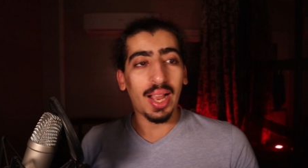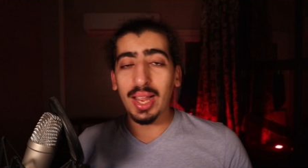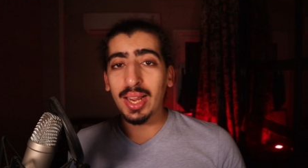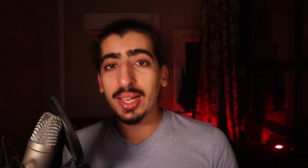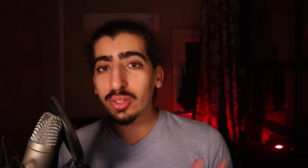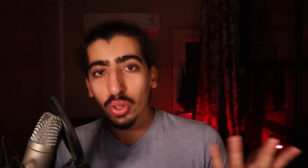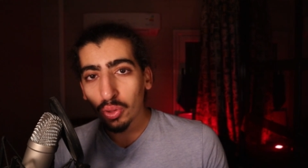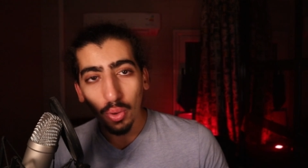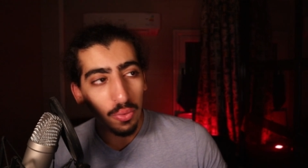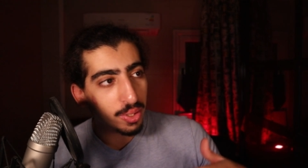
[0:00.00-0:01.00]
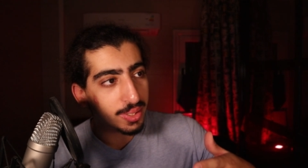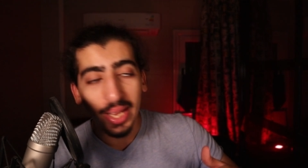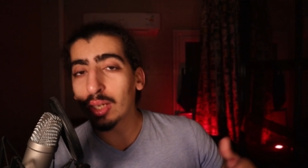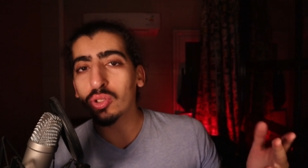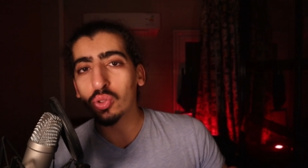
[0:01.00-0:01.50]
I had to throw the
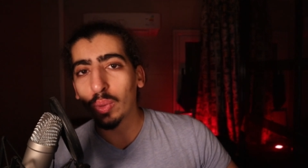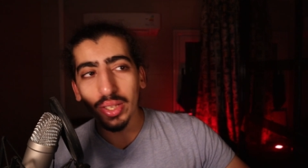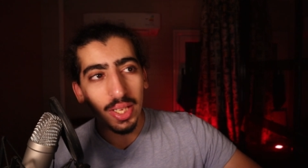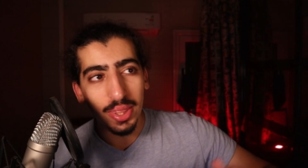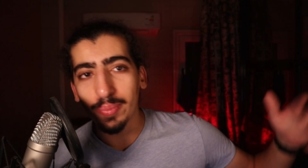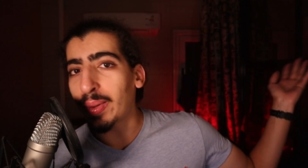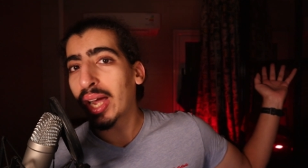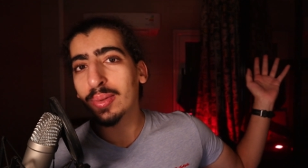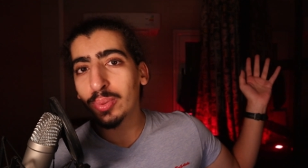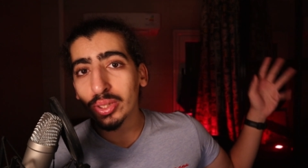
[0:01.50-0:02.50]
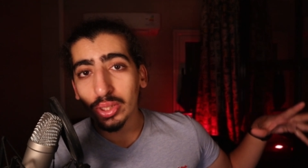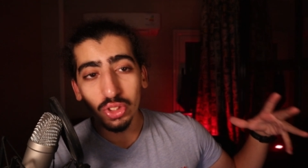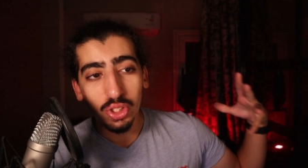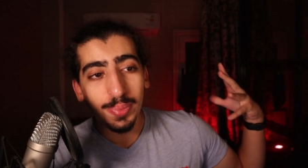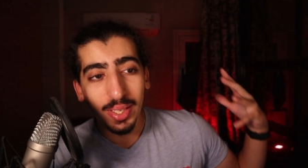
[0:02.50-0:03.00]
language one in the back burner just